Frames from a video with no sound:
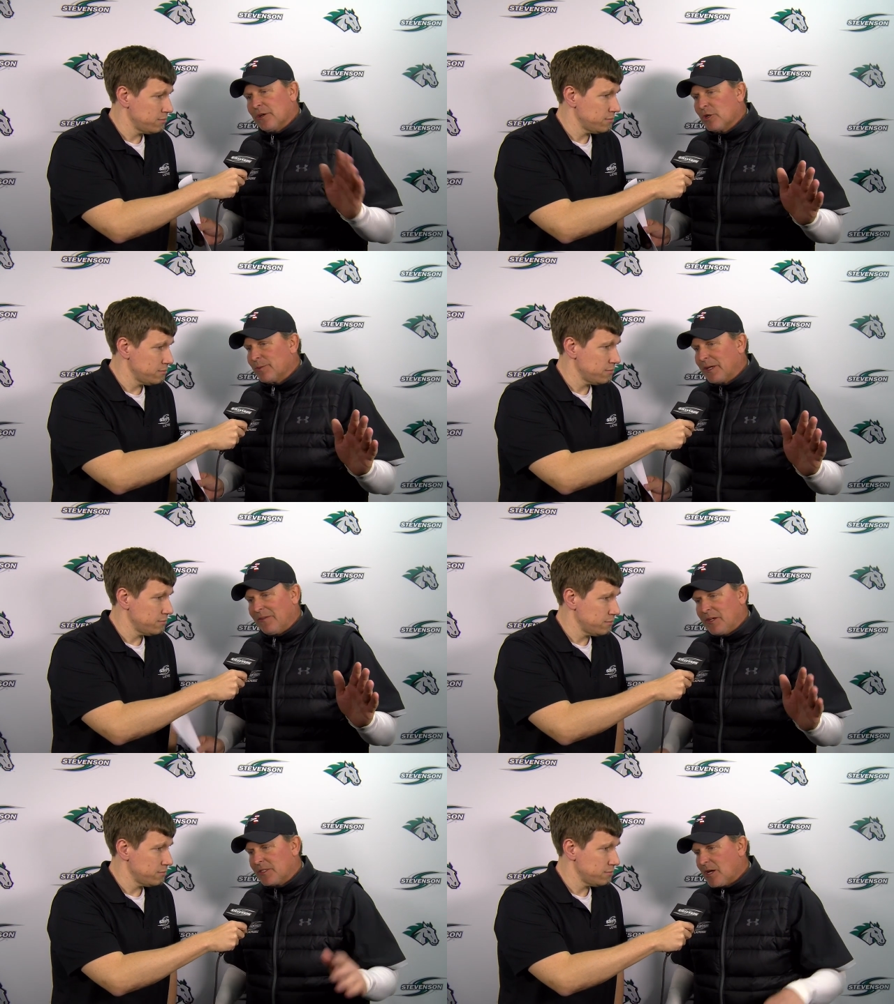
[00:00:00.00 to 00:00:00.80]
Speaker 1: Hirschman
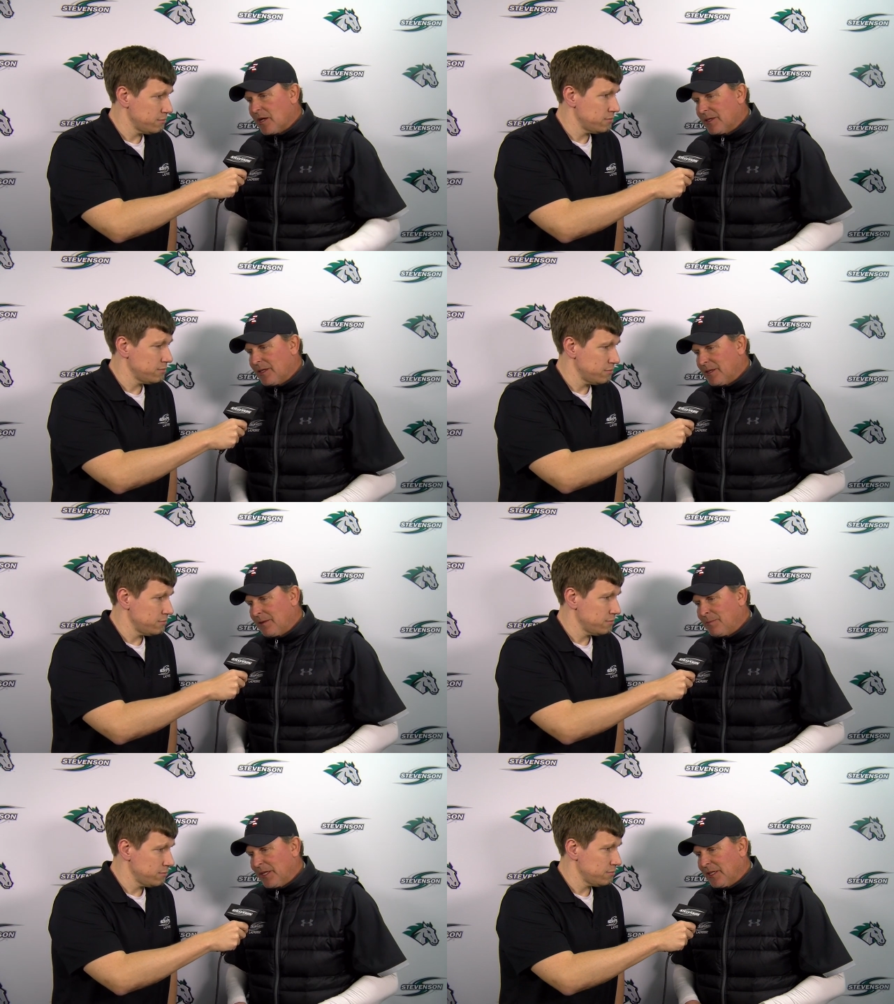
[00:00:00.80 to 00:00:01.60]
giving us all the, the
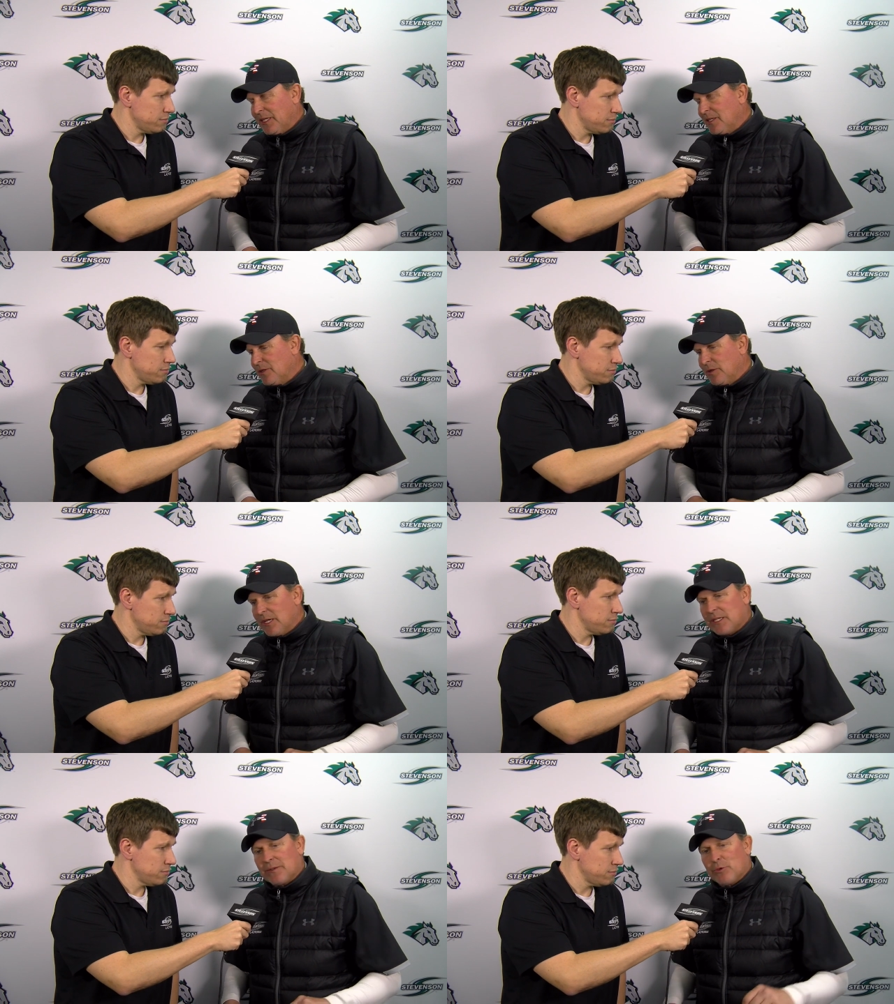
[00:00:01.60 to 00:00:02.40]
ability to do
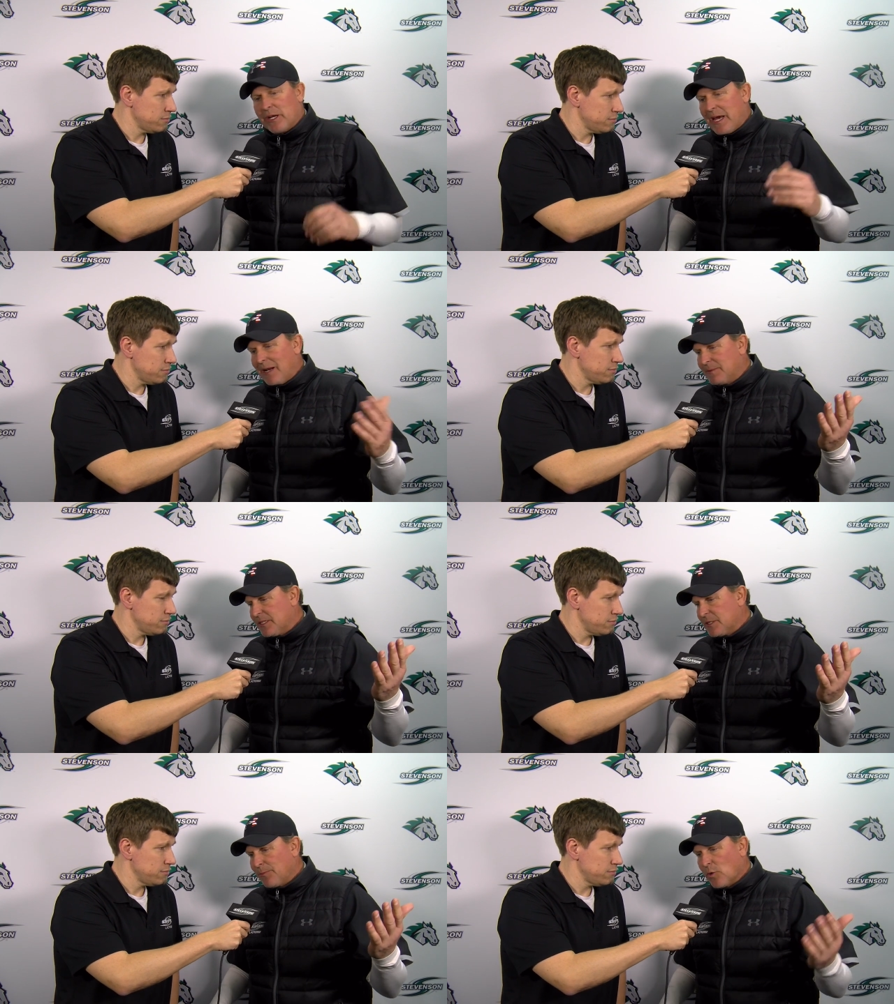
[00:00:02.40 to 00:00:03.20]
this, and Brett Adams'
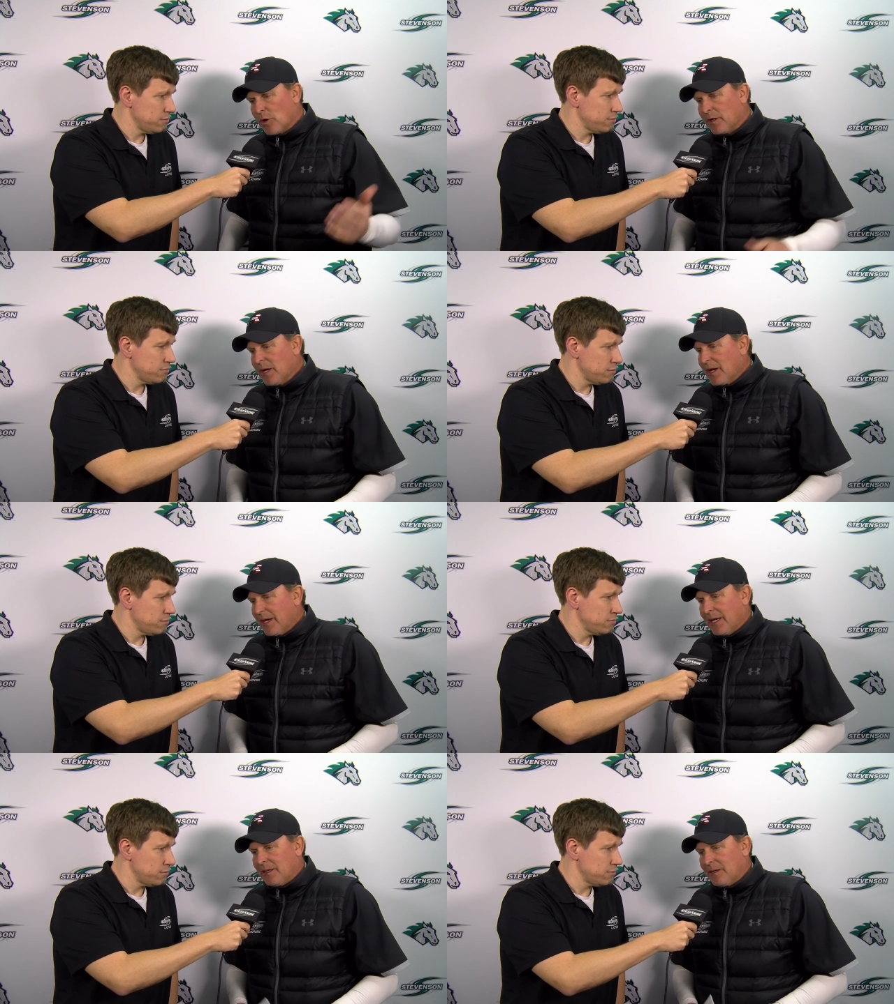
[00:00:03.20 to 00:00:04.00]
support,
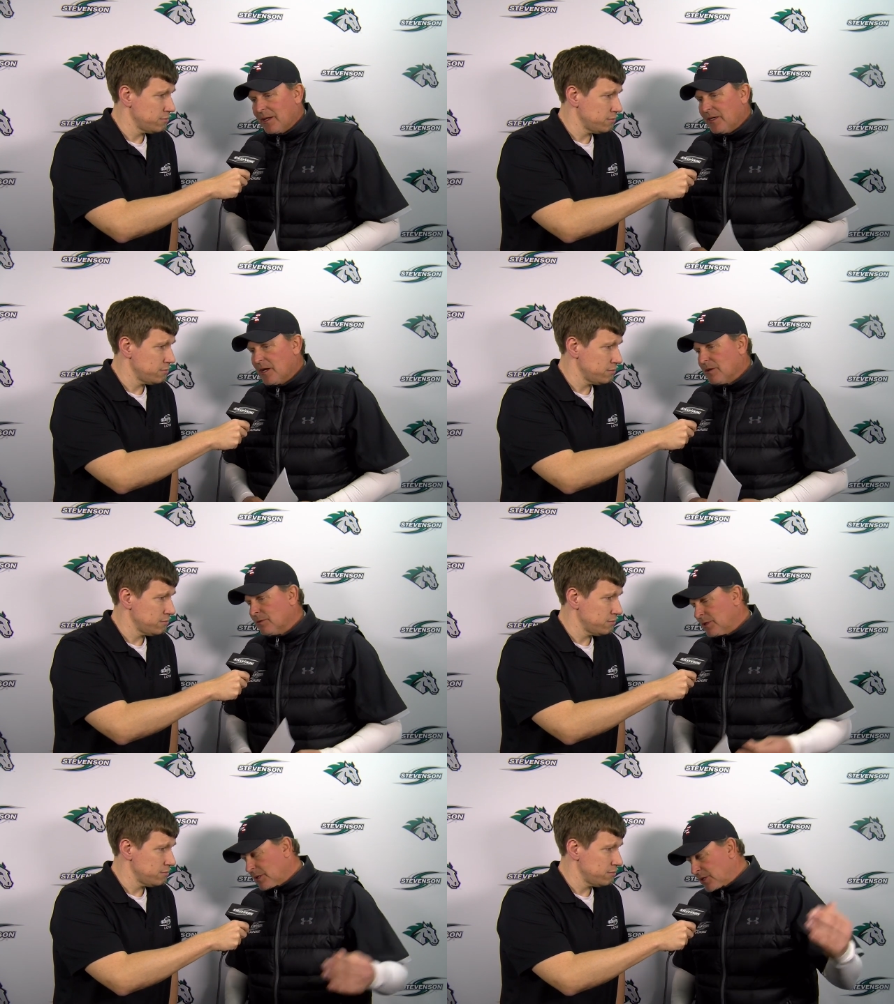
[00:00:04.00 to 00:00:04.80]
and you know
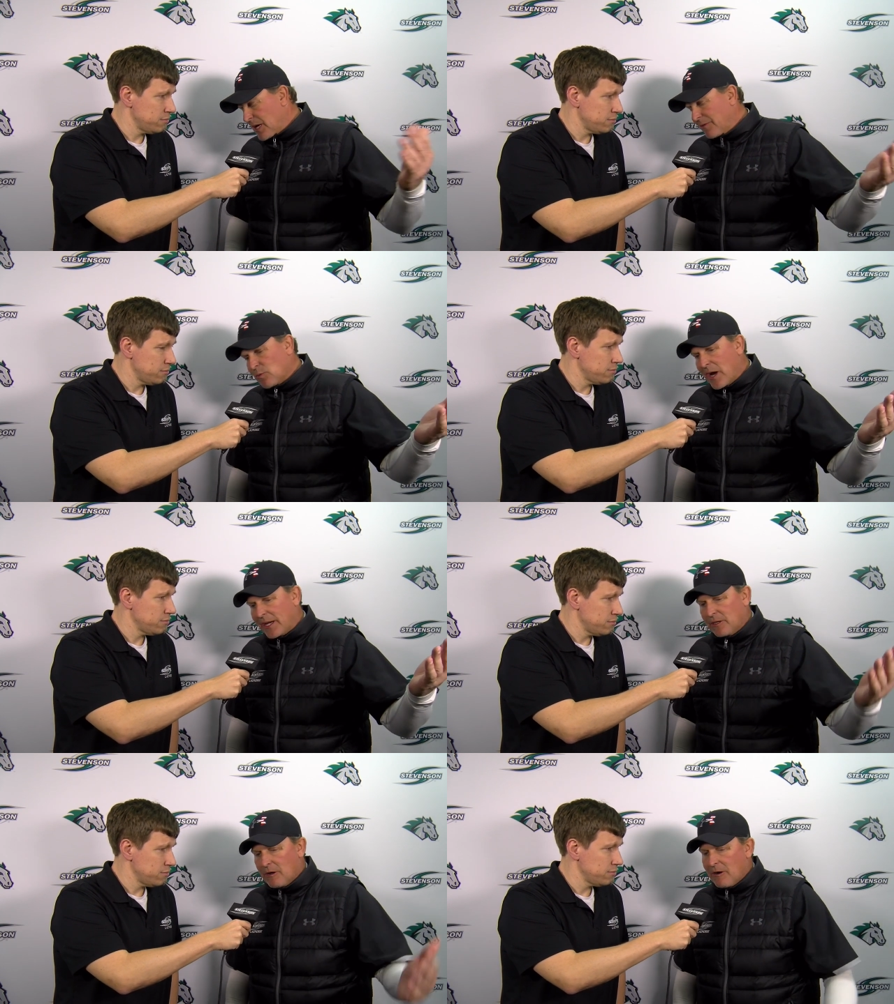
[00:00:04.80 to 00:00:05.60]
uh, James
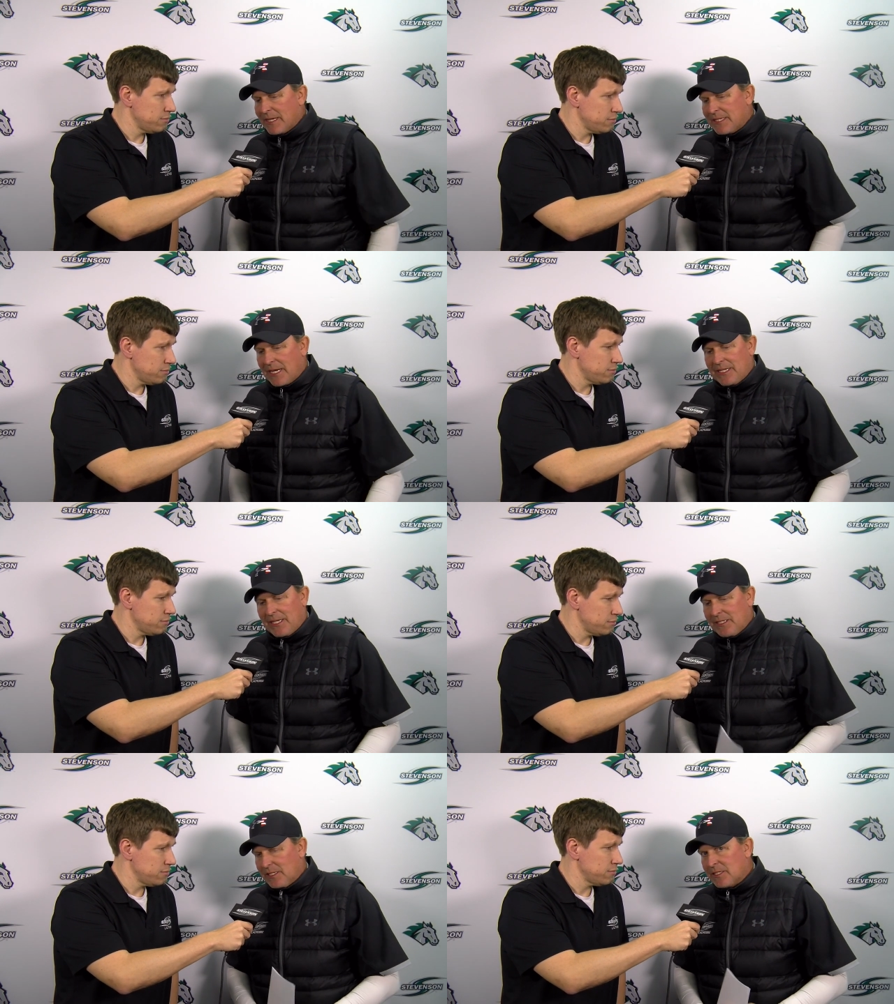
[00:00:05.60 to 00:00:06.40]
Wagner, our SID,
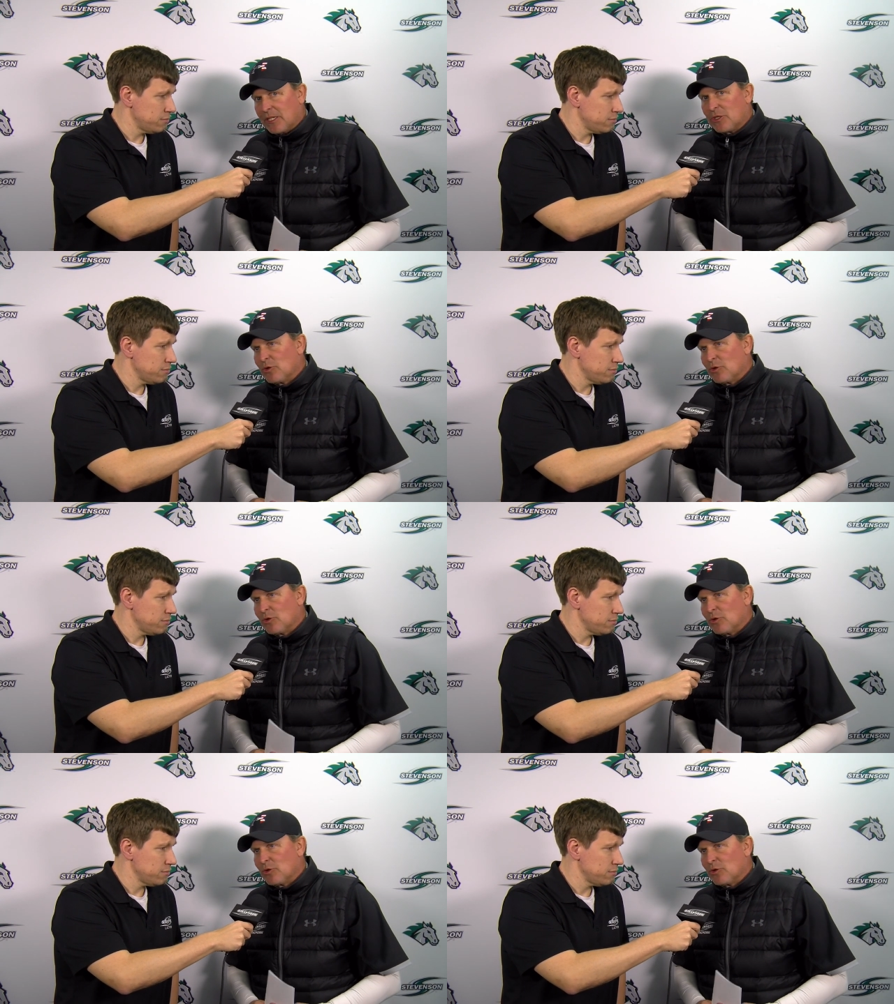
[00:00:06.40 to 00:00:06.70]
did such a